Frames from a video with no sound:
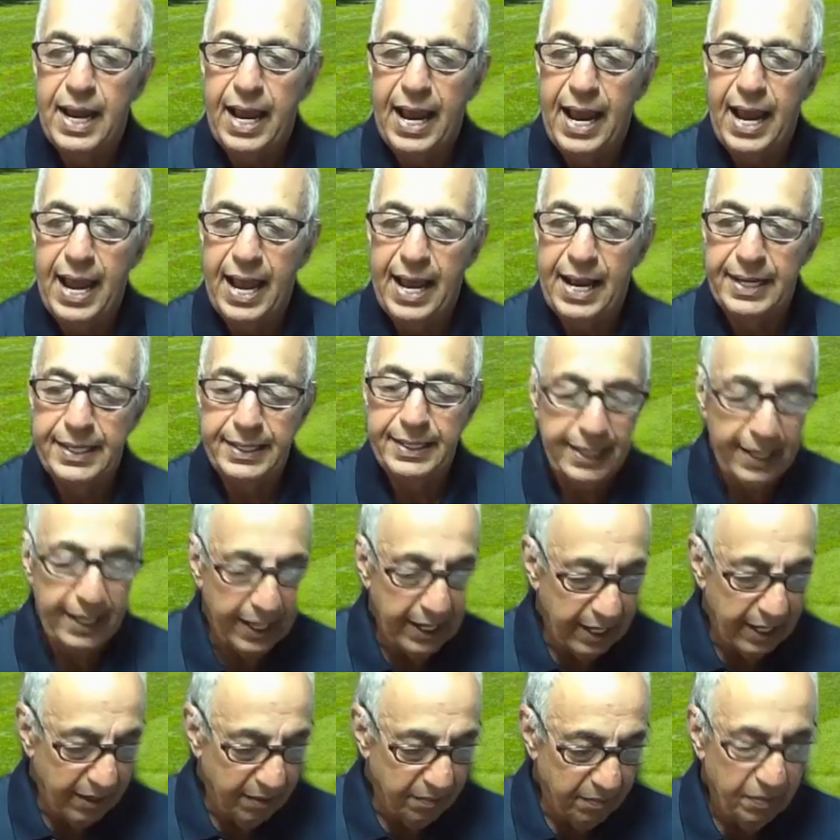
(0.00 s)
And
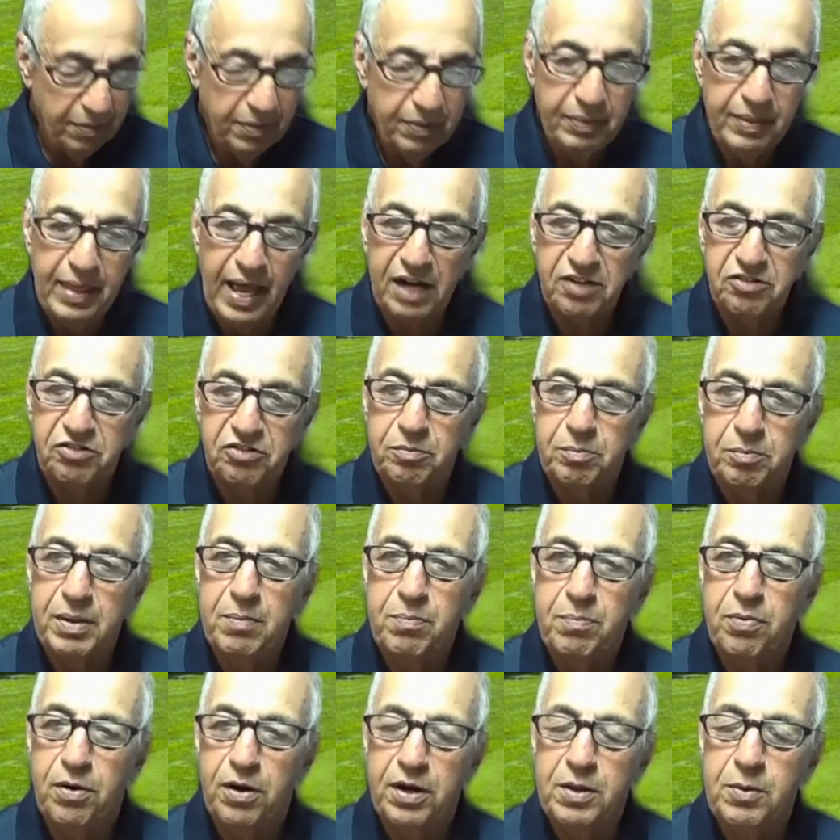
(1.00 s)
uh, that should be
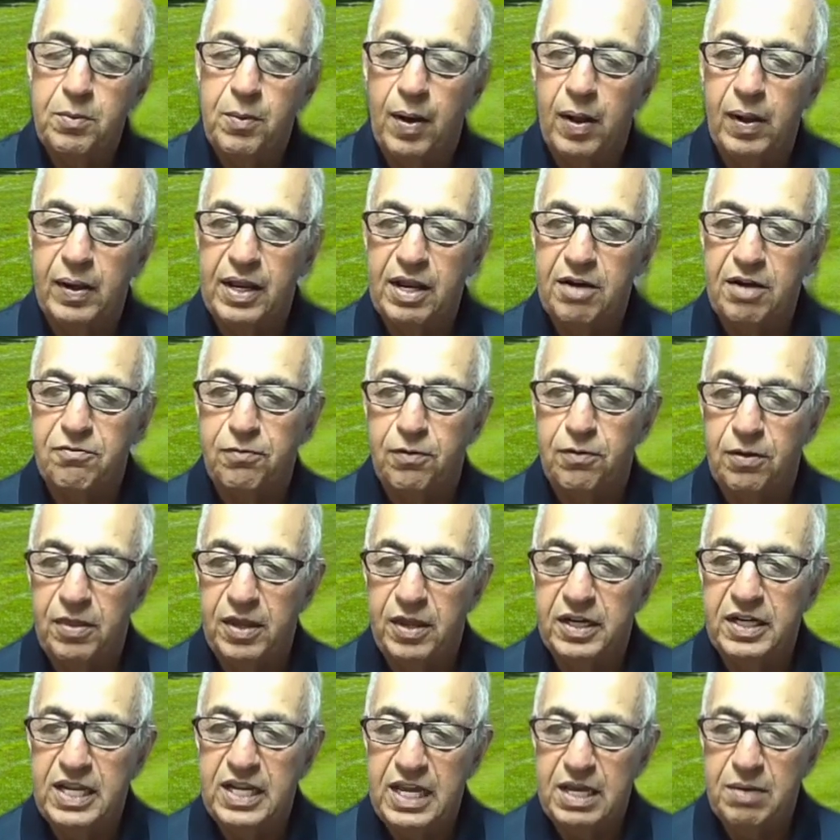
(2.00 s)
pretty well it for
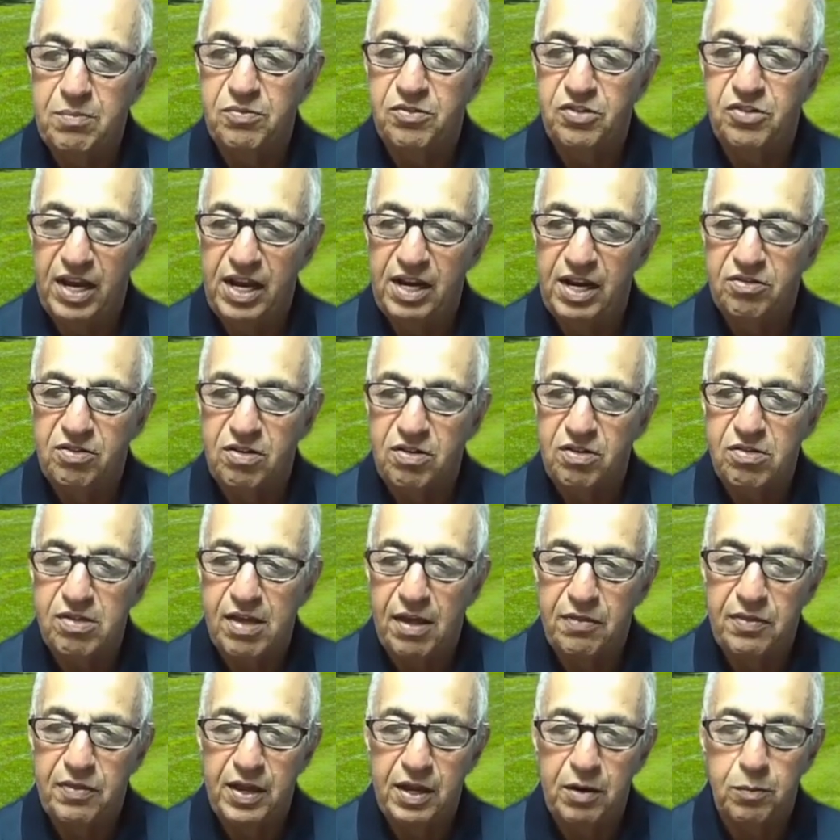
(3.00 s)
the team changes.
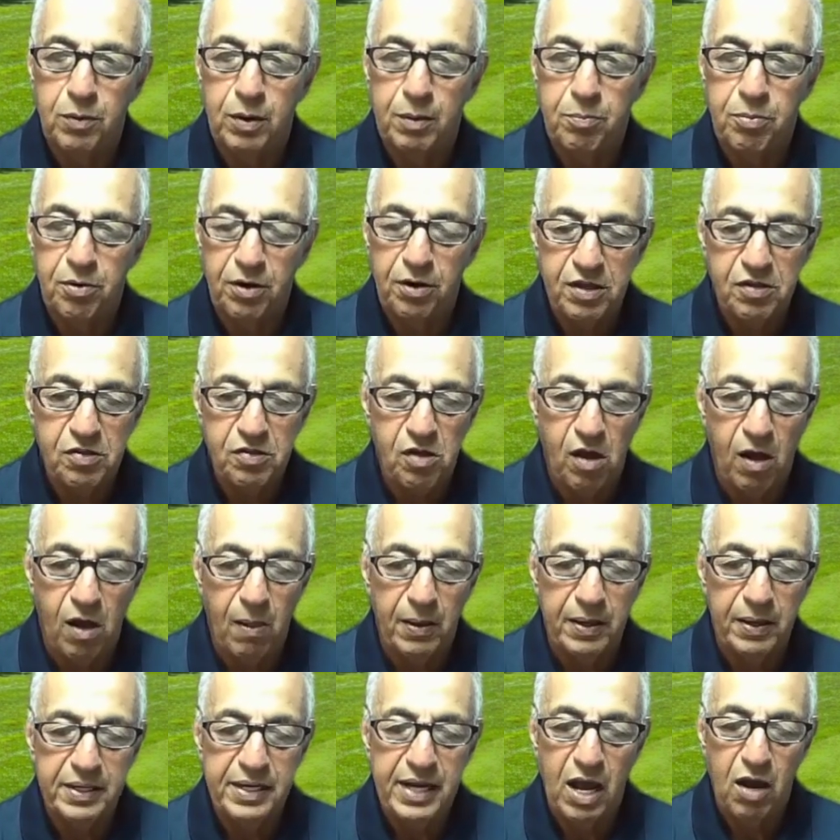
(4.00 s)
I think we're pretty
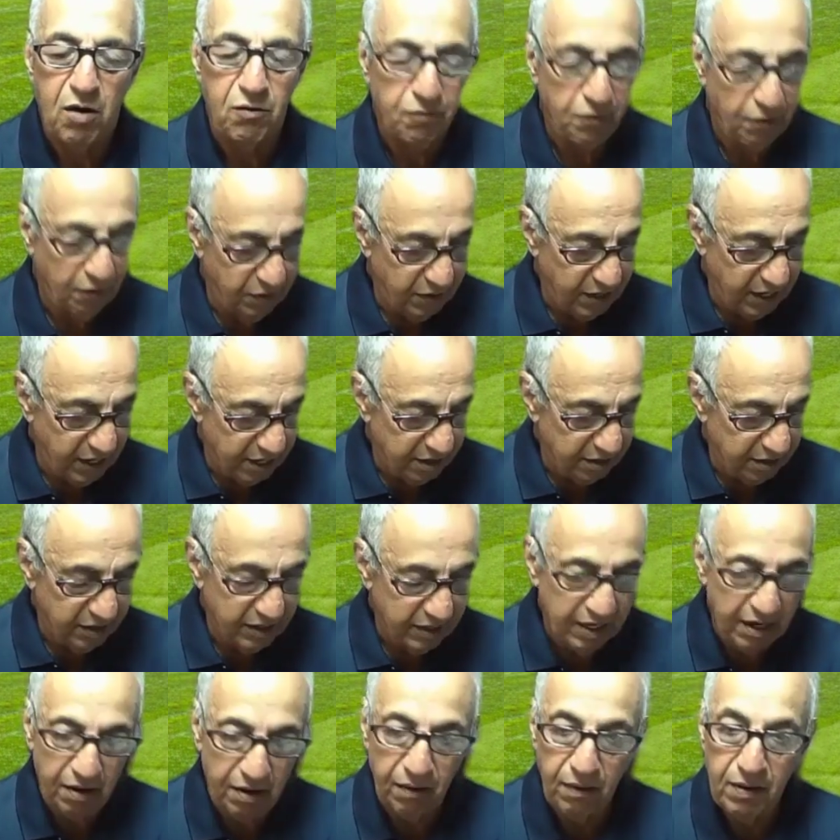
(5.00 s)
solid now for the end of the
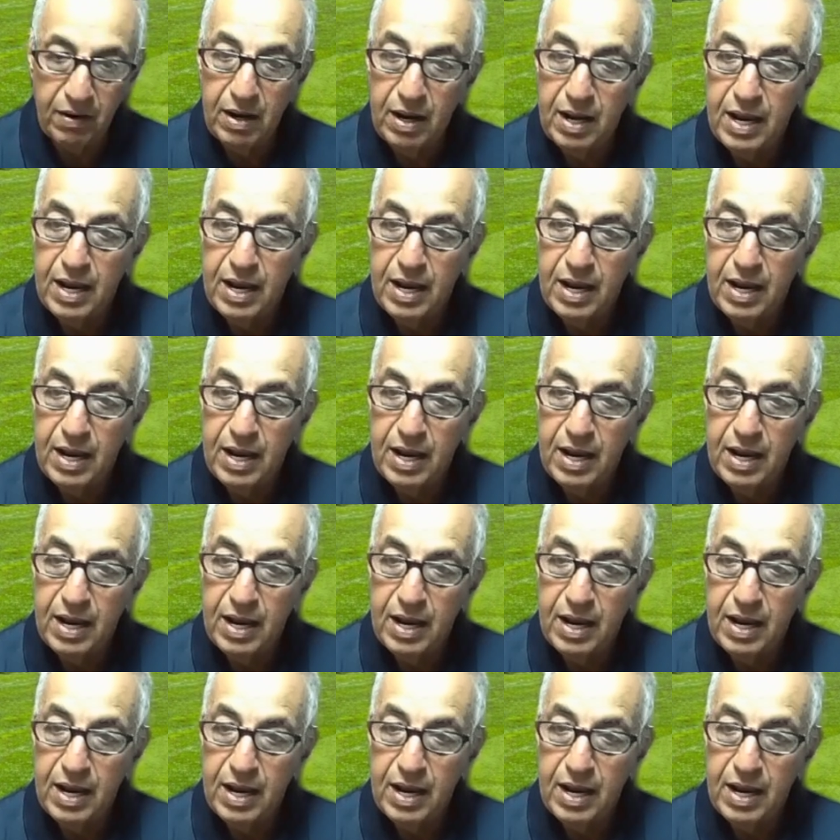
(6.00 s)
year.